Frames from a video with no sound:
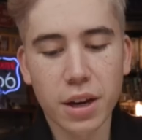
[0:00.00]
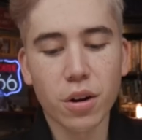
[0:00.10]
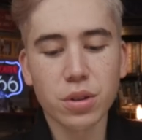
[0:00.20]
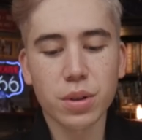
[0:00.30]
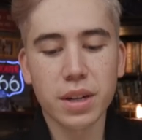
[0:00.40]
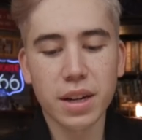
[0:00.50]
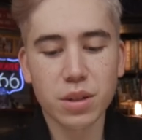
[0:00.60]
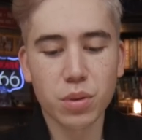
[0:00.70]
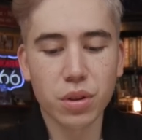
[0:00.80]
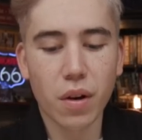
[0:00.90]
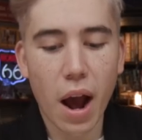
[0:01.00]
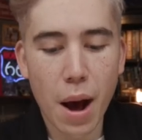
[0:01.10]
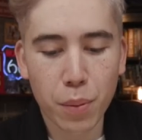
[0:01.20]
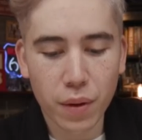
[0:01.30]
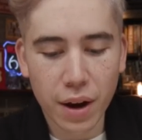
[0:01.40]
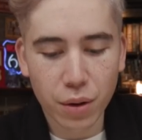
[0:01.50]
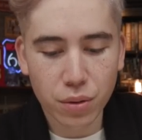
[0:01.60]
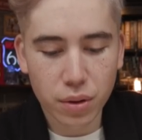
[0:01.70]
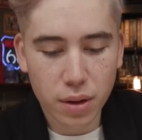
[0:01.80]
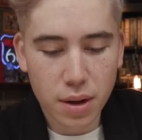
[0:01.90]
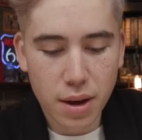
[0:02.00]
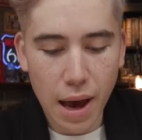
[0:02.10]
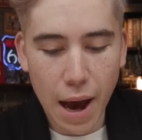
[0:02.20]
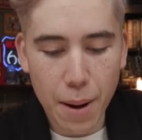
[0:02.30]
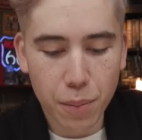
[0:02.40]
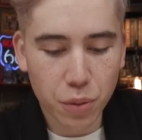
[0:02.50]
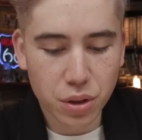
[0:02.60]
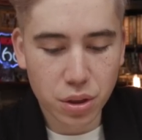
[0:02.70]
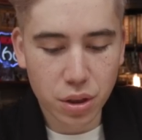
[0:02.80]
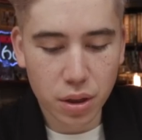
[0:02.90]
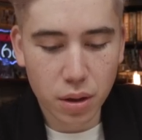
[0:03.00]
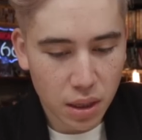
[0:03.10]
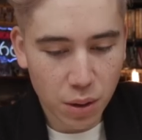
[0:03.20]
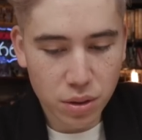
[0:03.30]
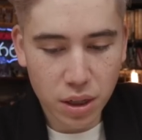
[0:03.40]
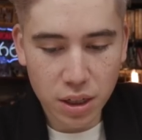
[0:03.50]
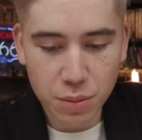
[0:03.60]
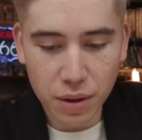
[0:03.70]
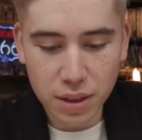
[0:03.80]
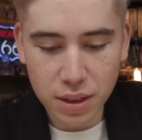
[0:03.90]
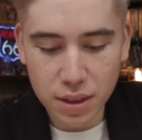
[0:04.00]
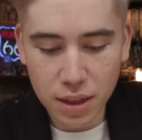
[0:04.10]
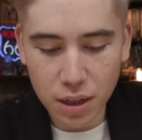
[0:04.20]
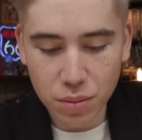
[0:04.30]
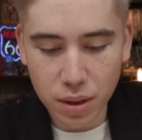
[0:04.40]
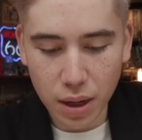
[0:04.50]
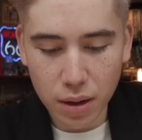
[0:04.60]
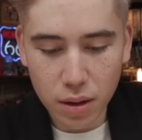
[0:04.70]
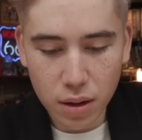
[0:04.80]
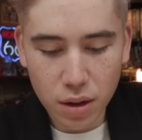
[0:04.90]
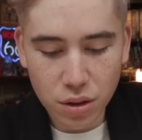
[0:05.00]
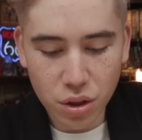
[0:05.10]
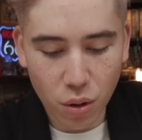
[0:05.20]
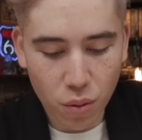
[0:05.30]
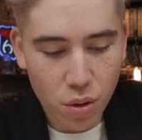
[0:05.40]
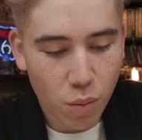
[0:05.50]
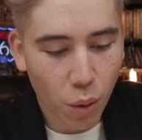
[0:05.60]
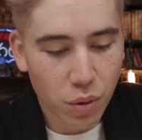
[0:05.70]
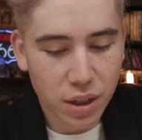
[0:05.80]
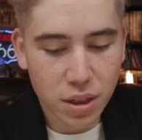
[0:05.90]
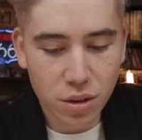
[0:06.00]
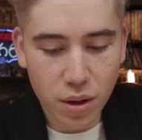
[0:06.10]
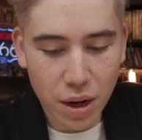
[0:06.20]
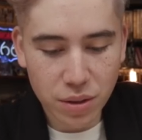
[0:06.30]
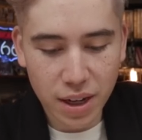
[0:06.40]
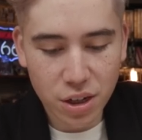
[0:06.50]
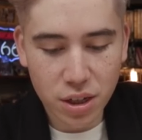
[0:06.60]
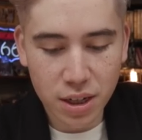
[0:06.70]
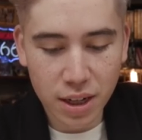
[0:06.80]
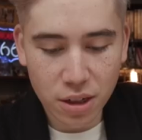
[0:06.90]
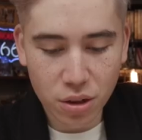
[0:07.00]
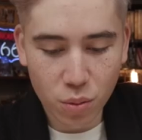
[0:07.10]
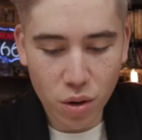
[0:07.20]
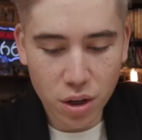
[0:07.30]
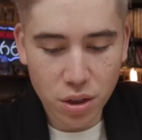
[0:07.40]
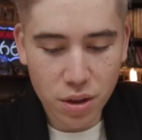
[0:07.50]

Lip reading: It also connects with your Apple Health app, which is good. I was not expecting it to connect with that. So what we need to do now is actually connect to the watch.